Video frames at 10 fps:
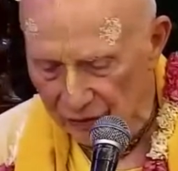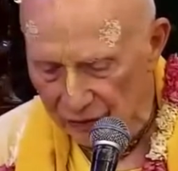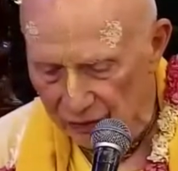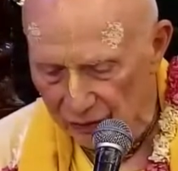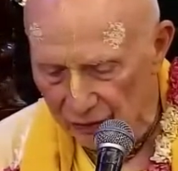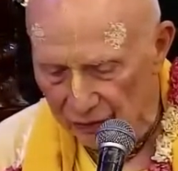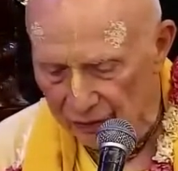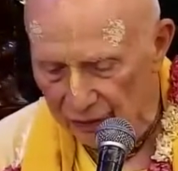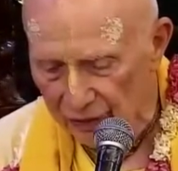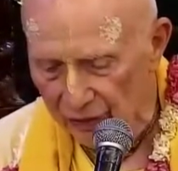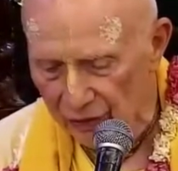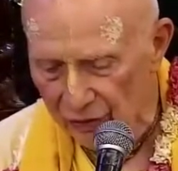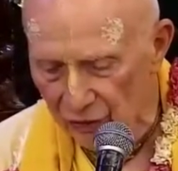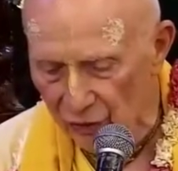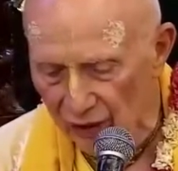of this world.
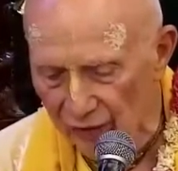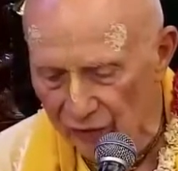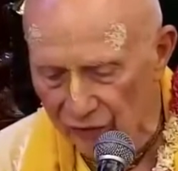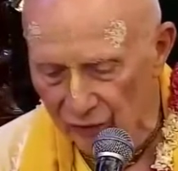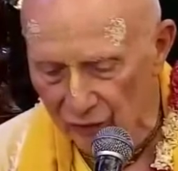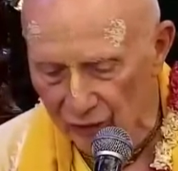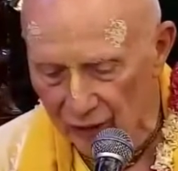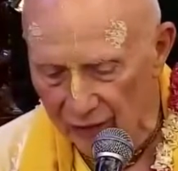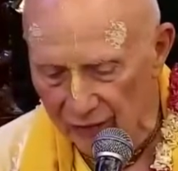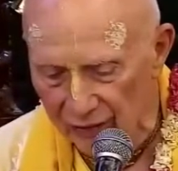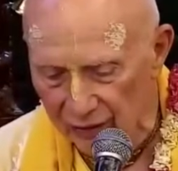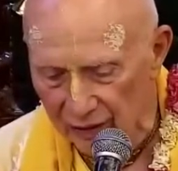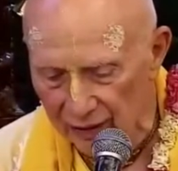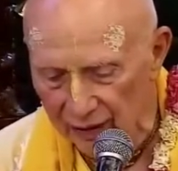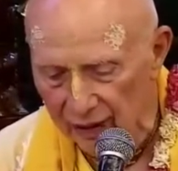Because the waves flow
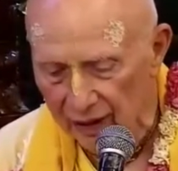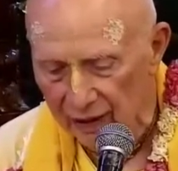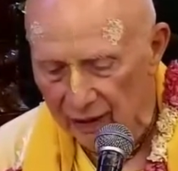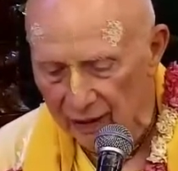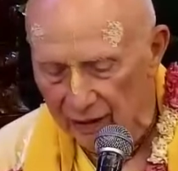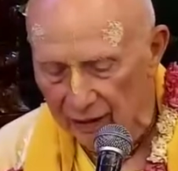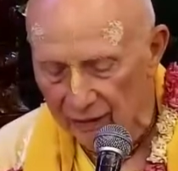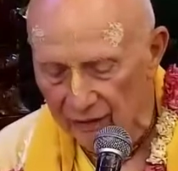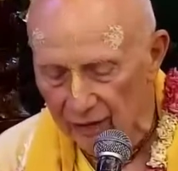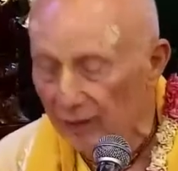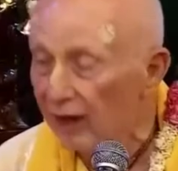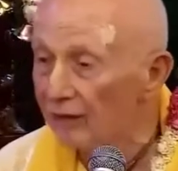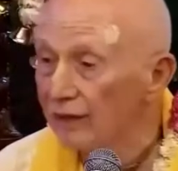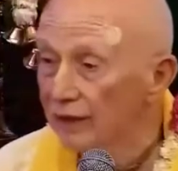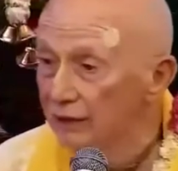constantly, none of them
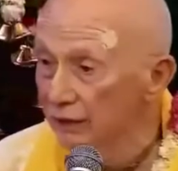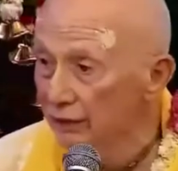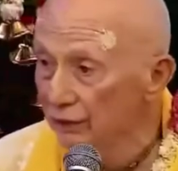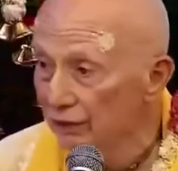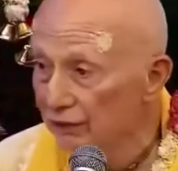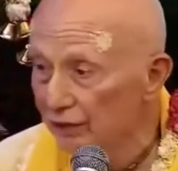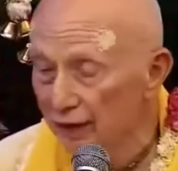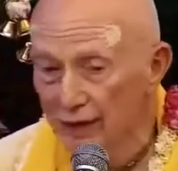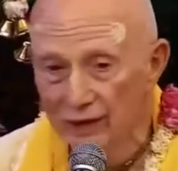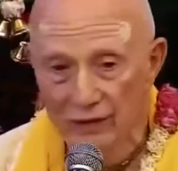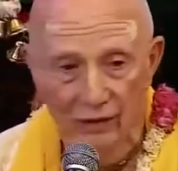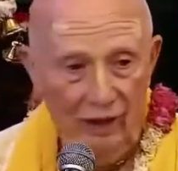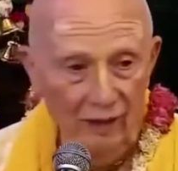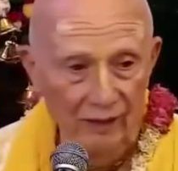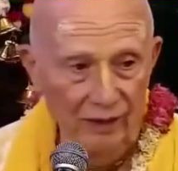have an eternal effect.
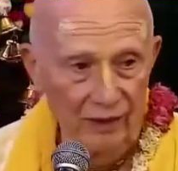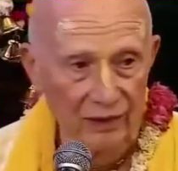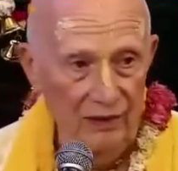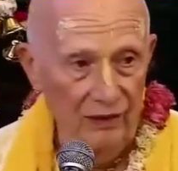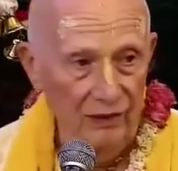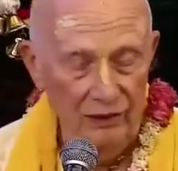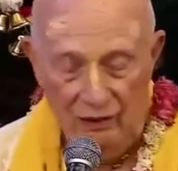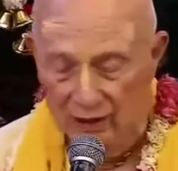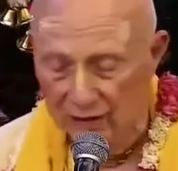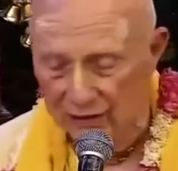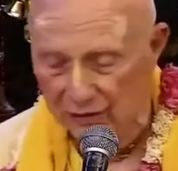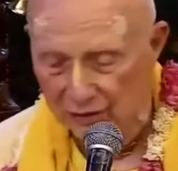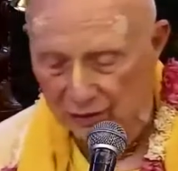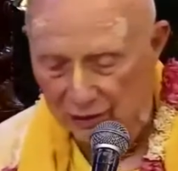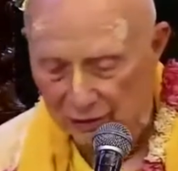So happiness and distress
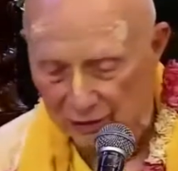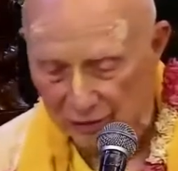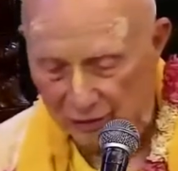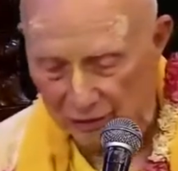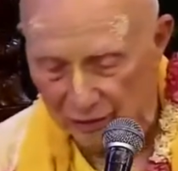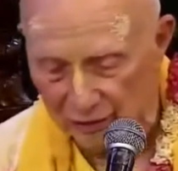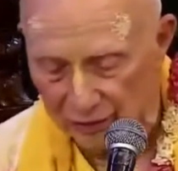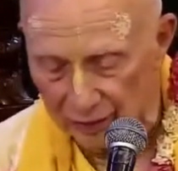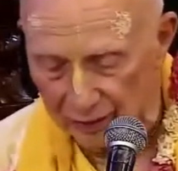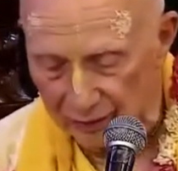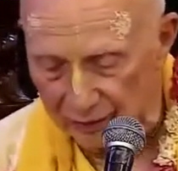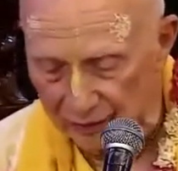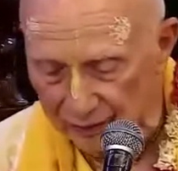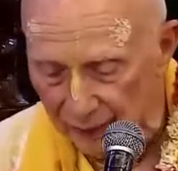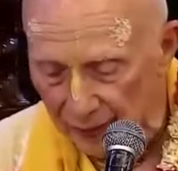are all
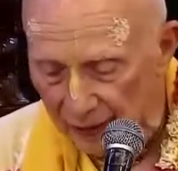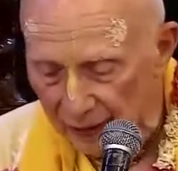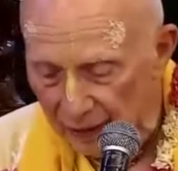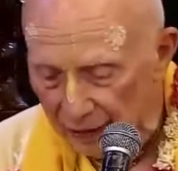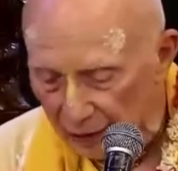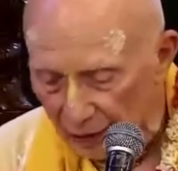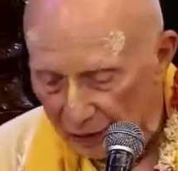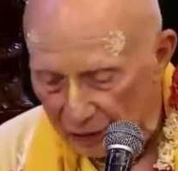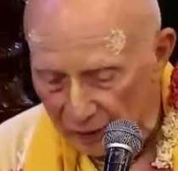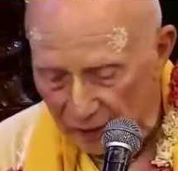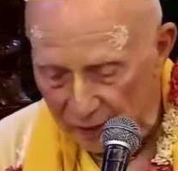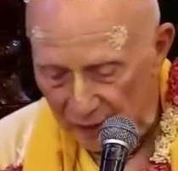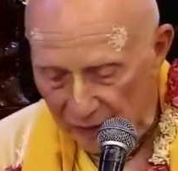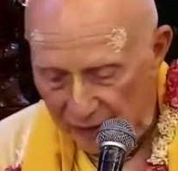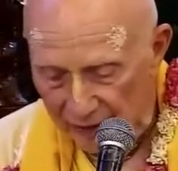temporary. The argument
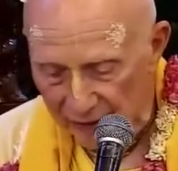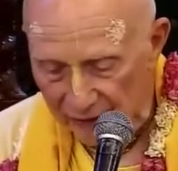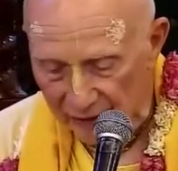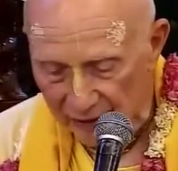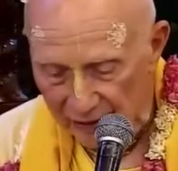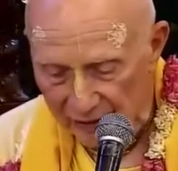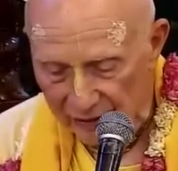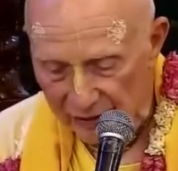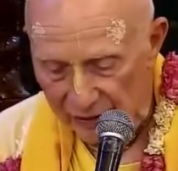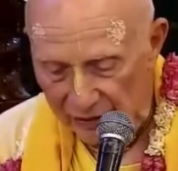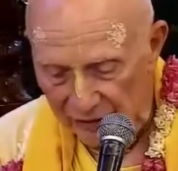may be given that since